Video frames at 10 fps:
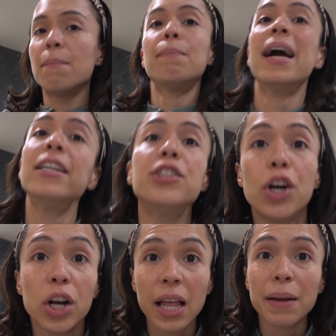Mine
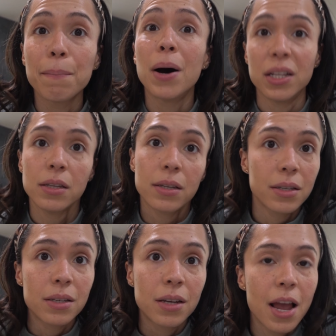took like
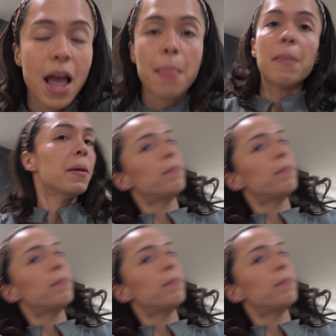months, and then they